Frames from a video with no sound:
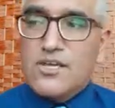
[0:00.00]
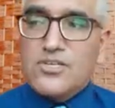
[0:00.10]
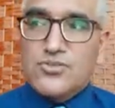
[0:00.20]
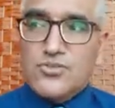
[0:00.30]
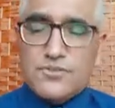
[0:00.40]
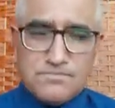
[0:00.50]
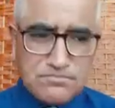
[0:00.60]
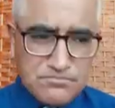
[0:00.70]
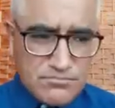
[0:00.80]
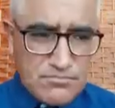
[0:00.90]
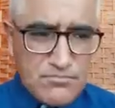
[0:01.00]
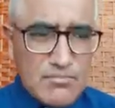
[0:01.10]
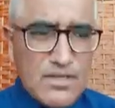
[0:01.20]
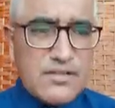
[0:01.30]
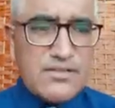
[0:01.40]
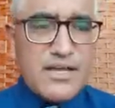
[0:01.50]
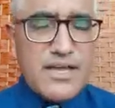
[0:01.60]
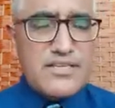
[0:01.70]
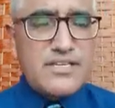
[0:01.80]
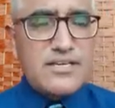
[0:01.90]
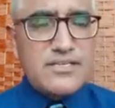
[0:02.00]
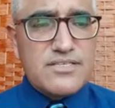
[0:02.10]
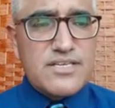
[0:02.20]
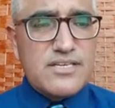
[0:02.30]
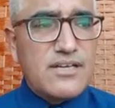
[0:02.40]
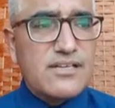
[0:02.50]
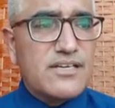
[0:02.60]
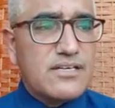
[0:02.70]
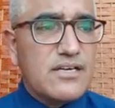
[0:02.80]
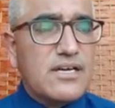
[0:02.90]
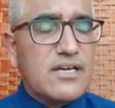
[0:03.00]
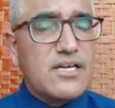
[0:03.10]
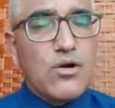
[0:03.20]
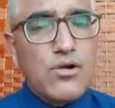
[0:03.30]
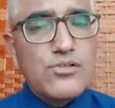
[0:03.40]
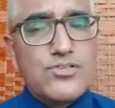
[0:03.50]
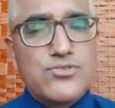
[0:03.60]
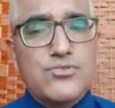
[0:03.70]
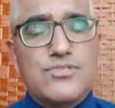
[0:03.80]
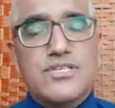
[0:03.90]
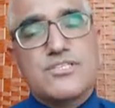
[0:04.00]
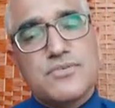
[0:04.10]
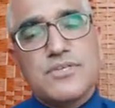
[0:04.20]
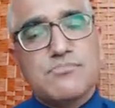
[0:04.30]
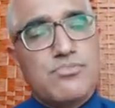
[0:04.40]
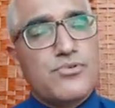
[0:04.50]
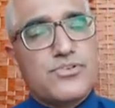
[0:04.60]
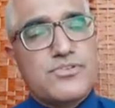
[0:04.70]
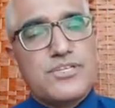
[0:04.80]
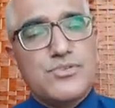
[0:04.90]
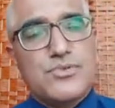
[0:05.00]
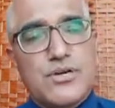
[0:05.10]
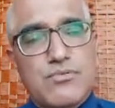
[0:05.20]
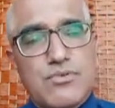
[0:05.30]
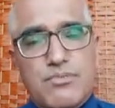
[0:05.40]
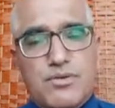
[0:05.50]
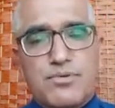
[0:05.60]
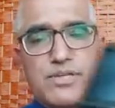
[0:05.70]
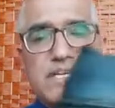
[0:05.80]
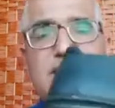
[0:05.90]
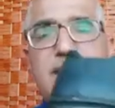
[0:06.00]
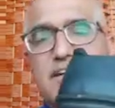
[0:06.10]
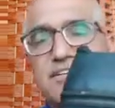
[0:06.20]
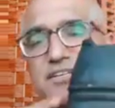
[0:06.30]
So as I said earlier, in all the shoes, it is very important that you have a proper heel height.